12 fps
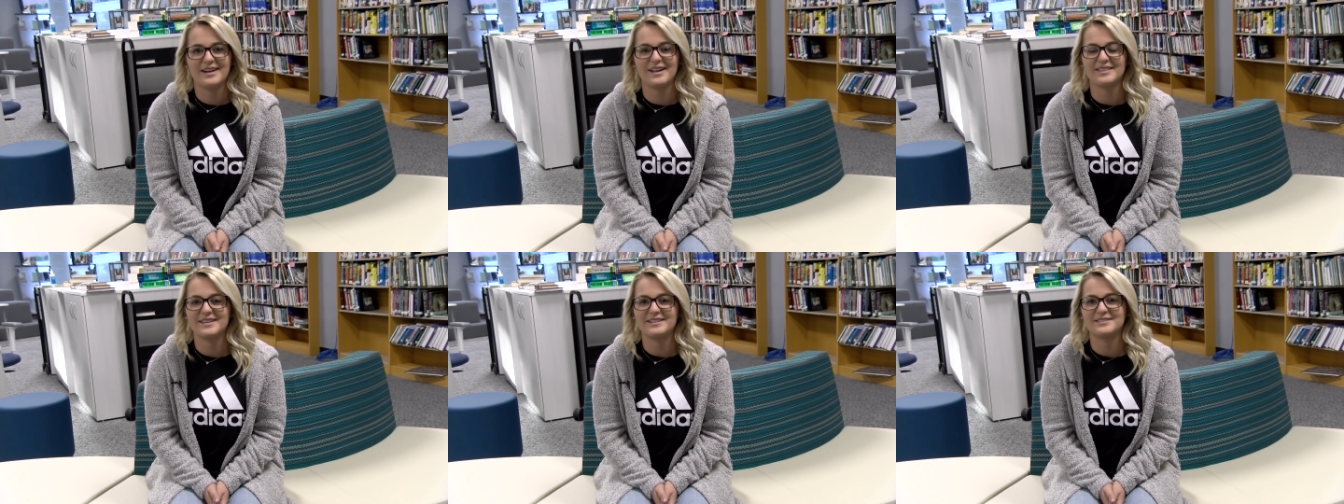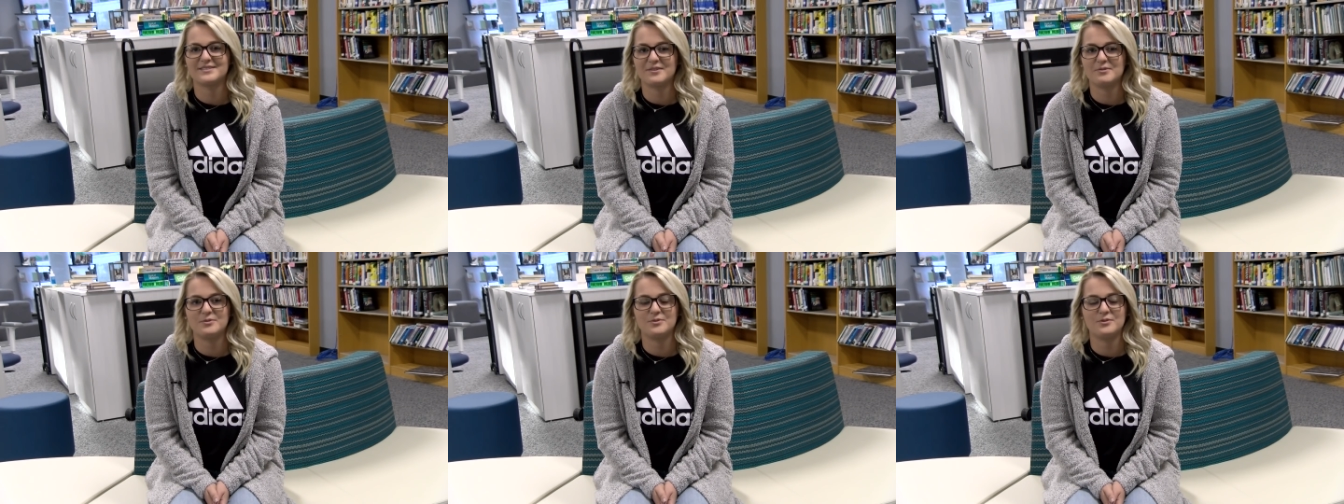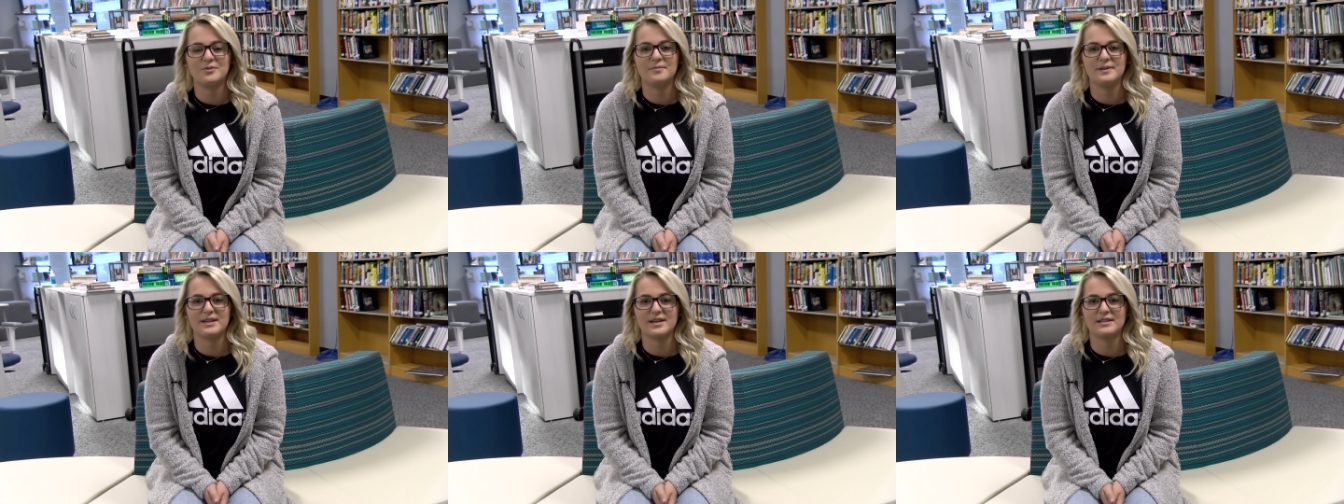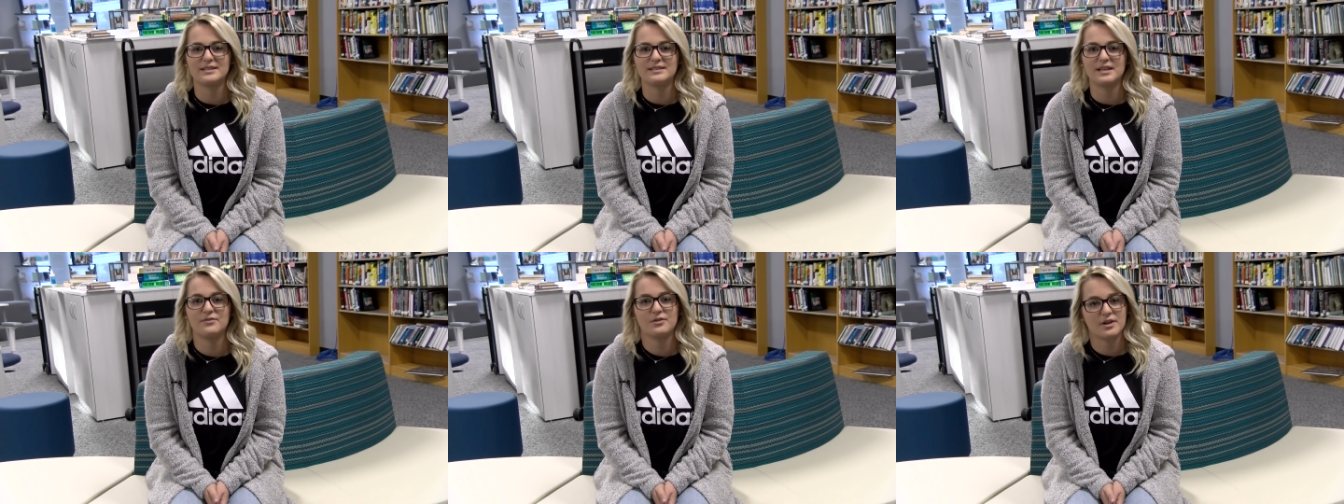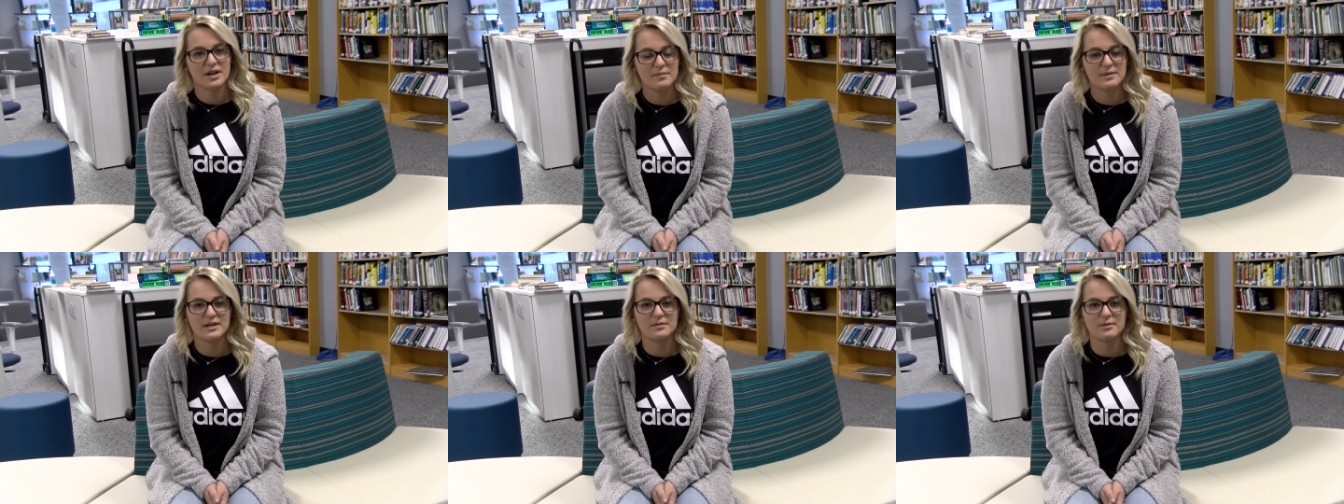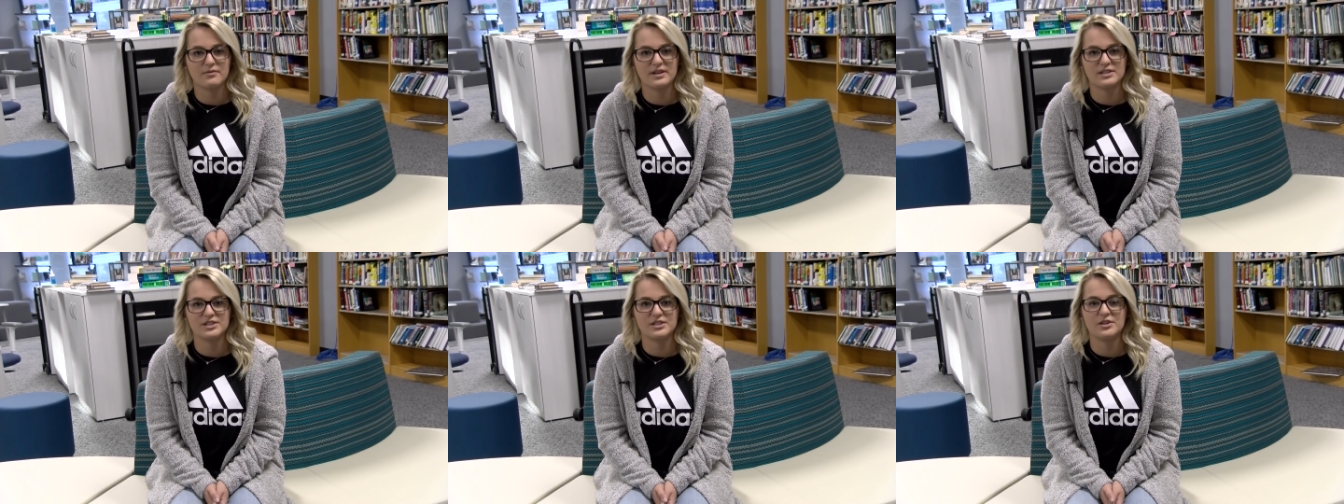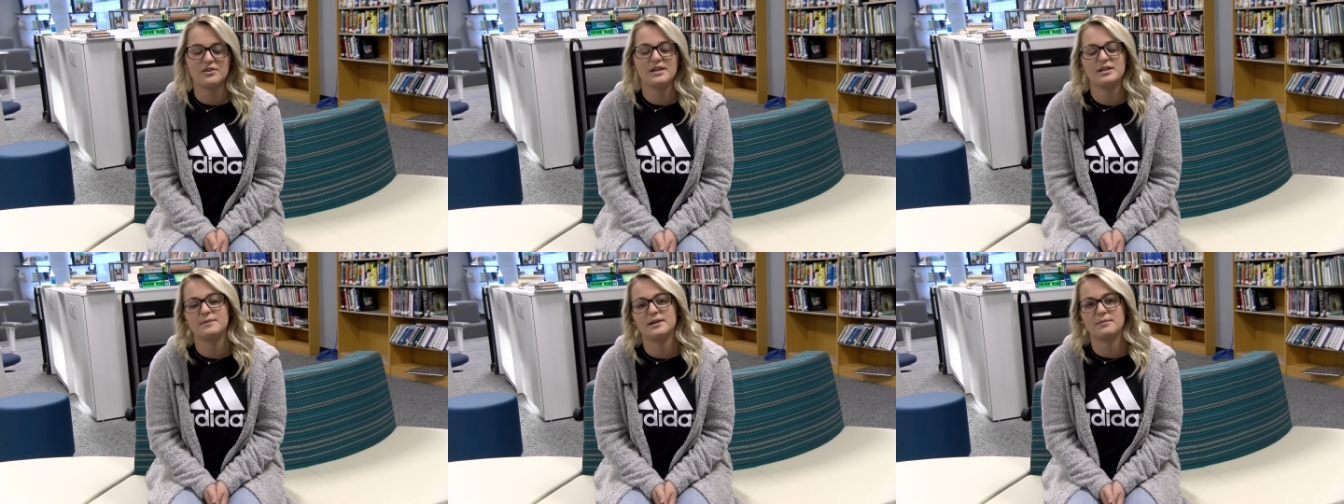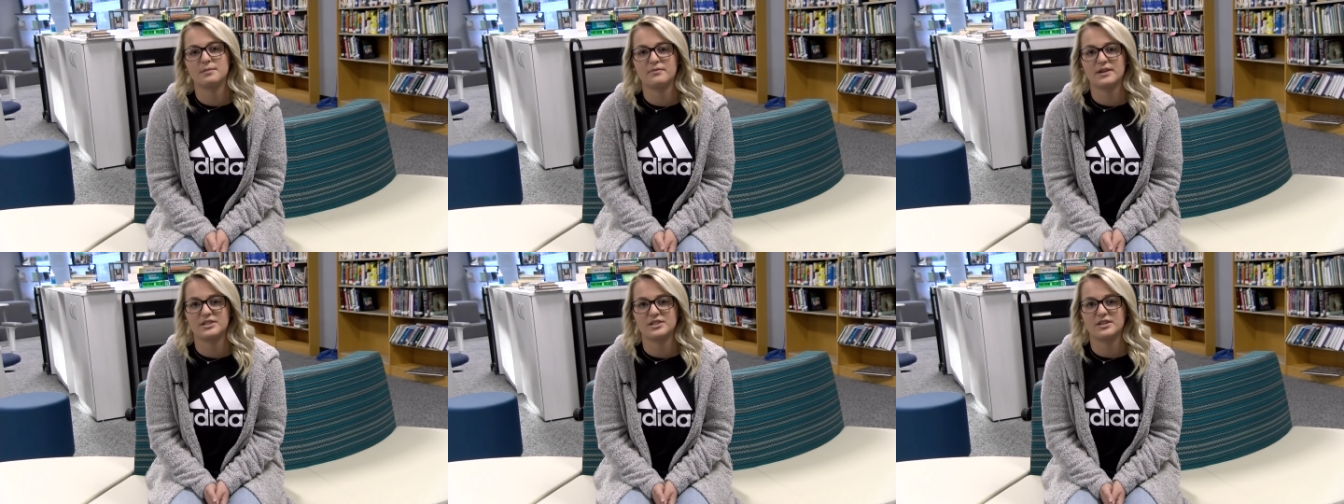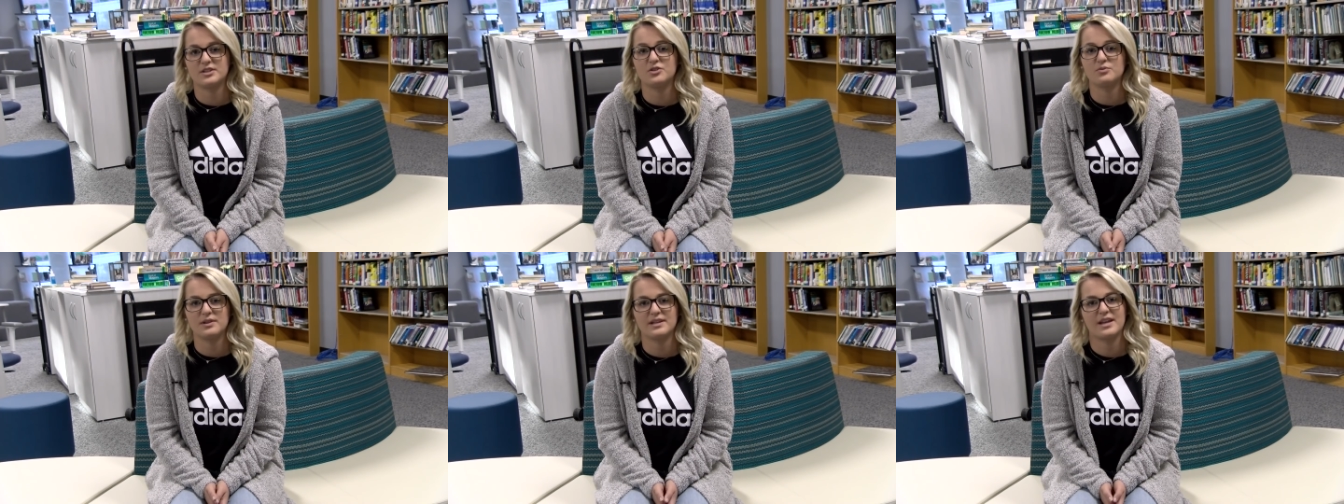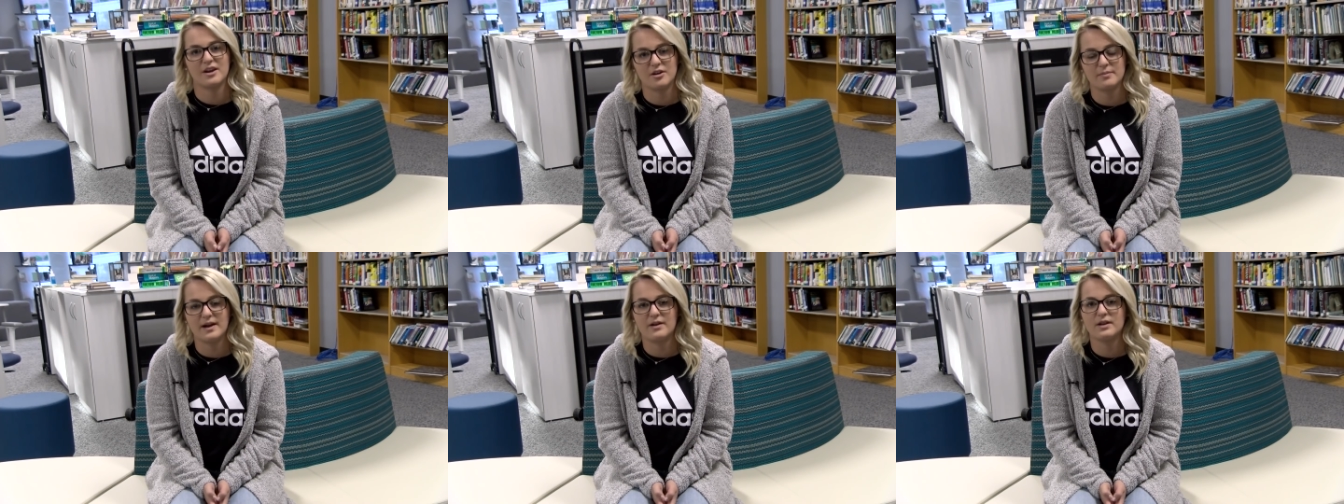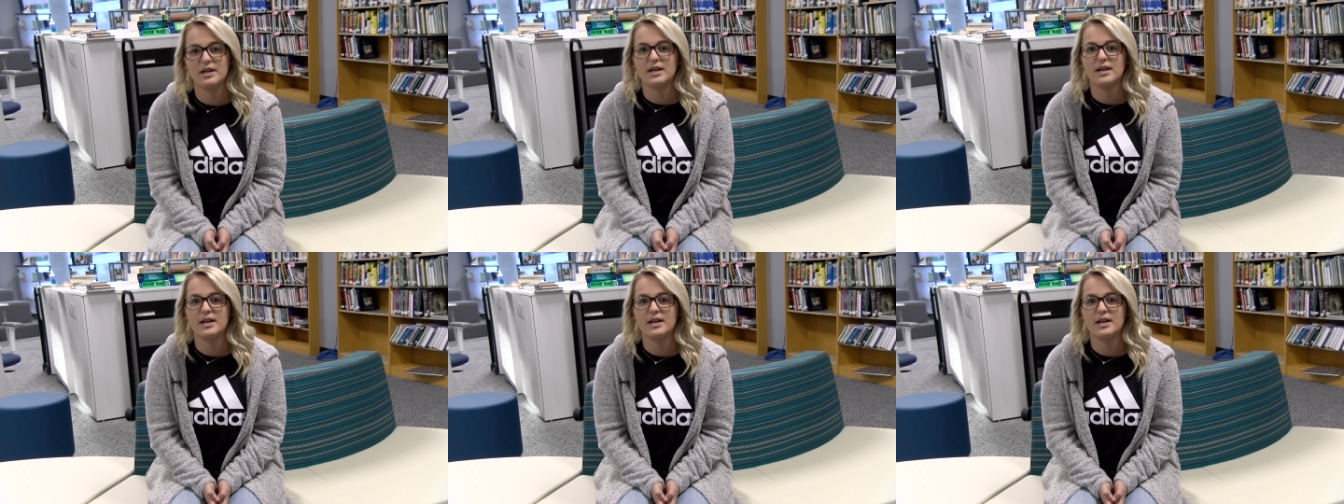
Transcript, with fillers: And I think it's so cool because if you're going to be in a profession, you need to be in a profession that you really care about